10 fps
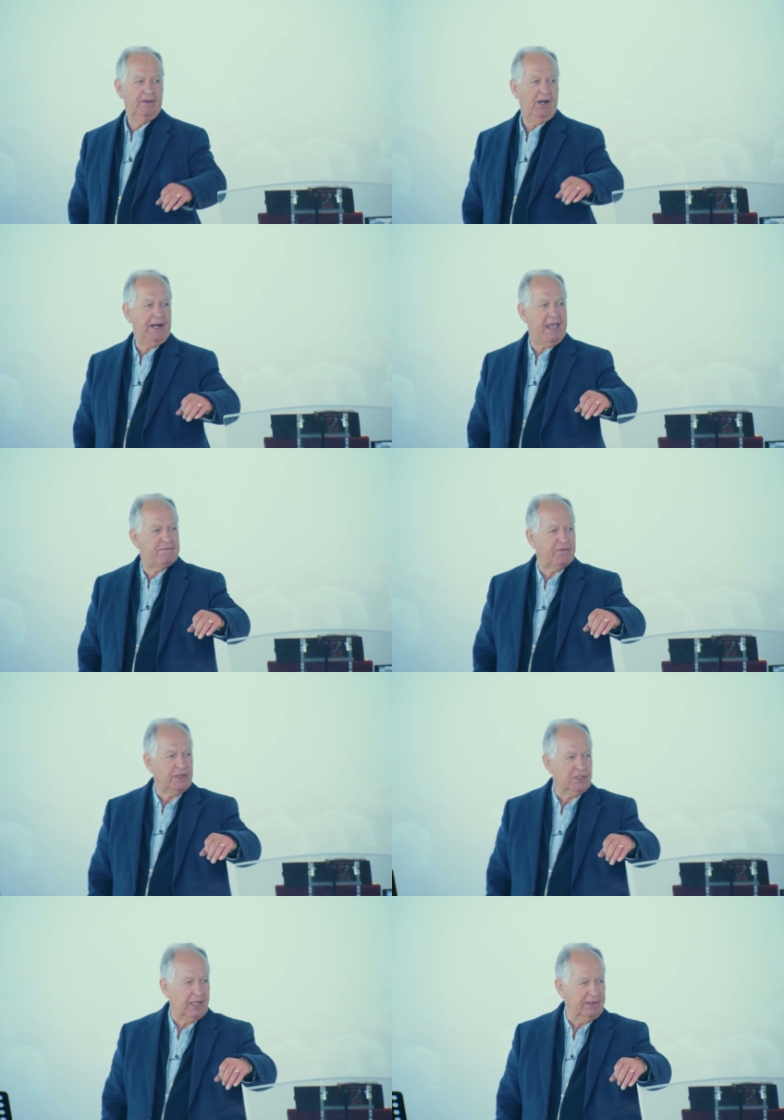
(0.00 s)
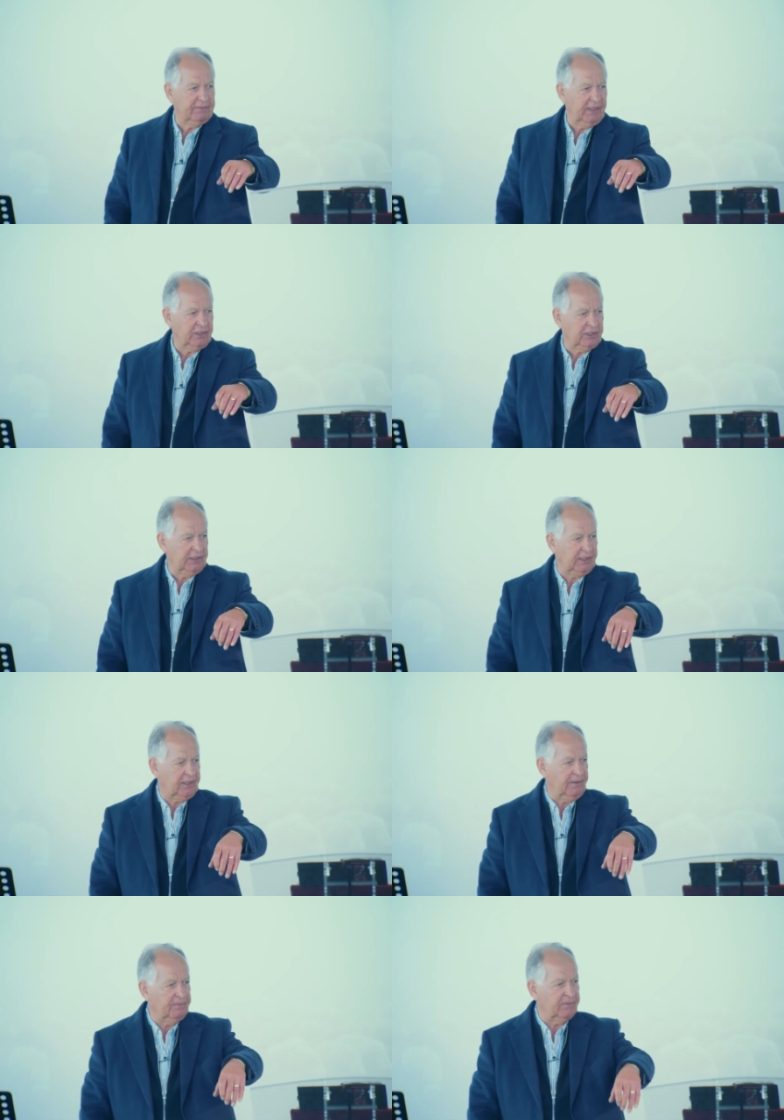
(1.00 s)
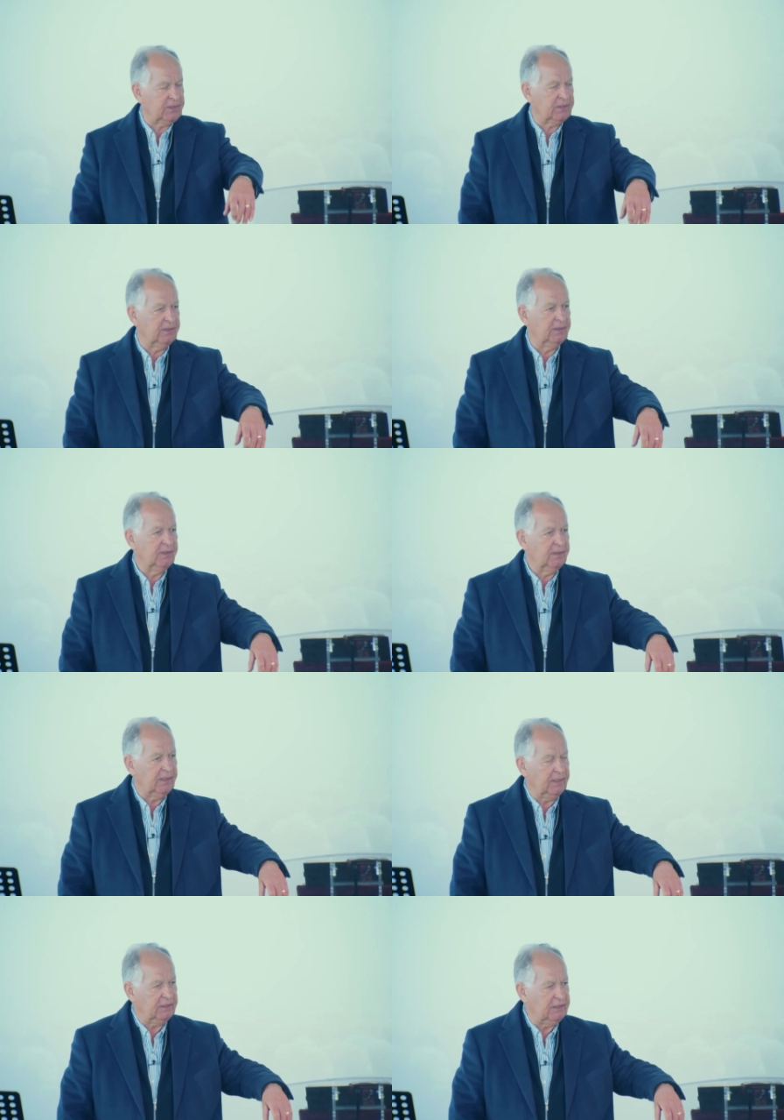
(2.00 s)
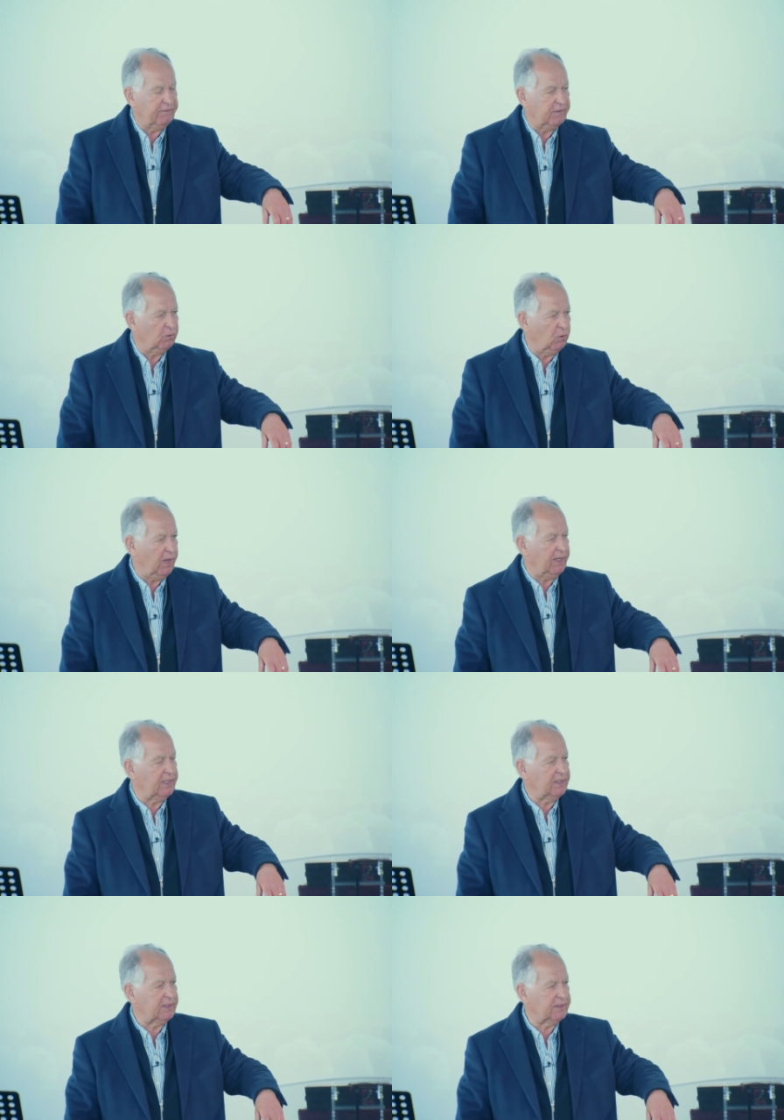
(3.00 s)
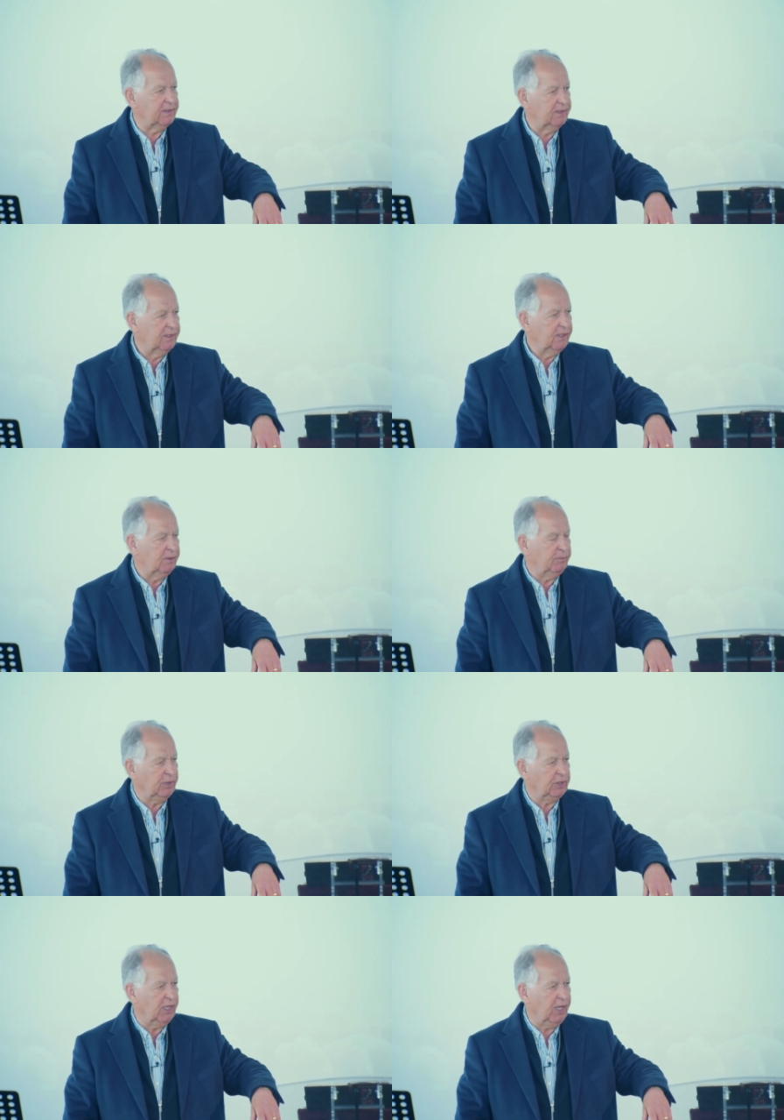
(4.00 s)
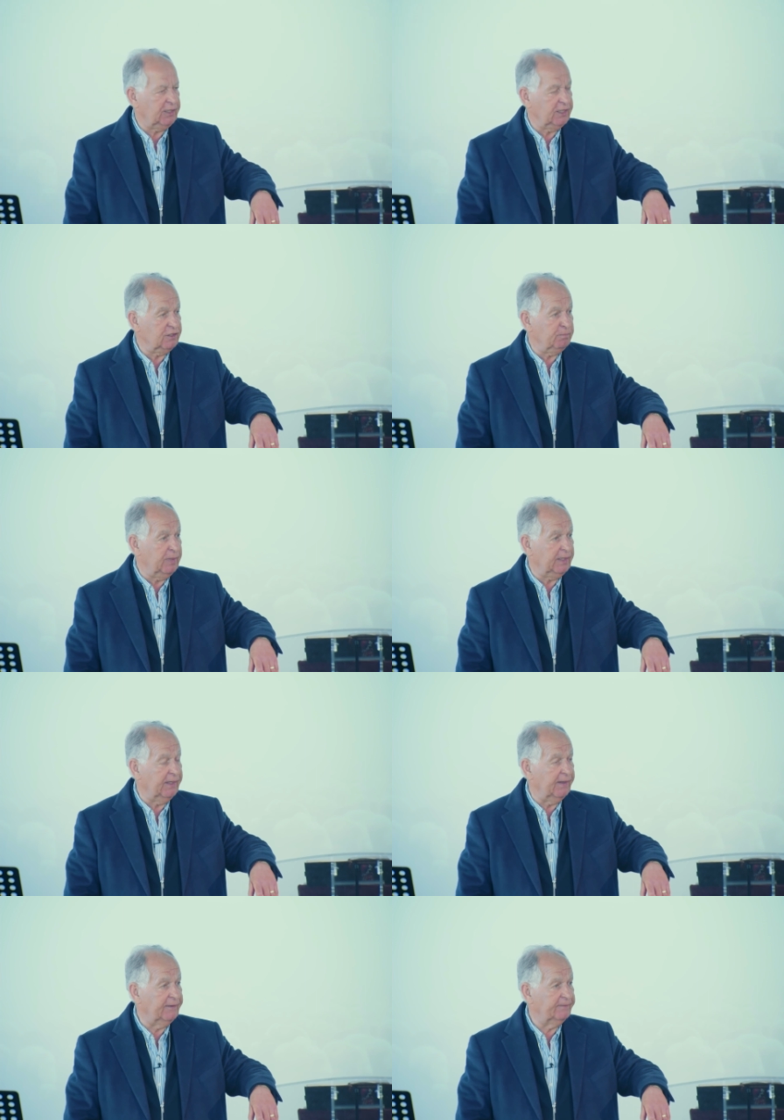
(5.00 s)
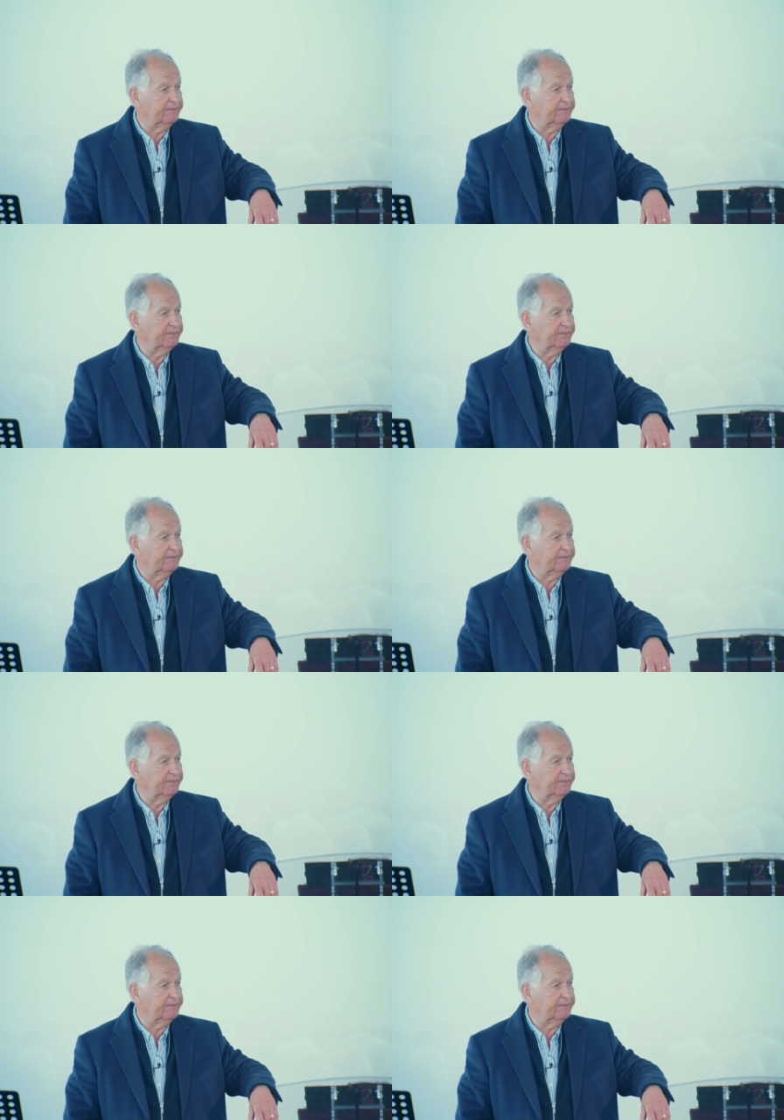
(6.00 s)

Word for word: On every generation, it comes in different ways. But God is bigger,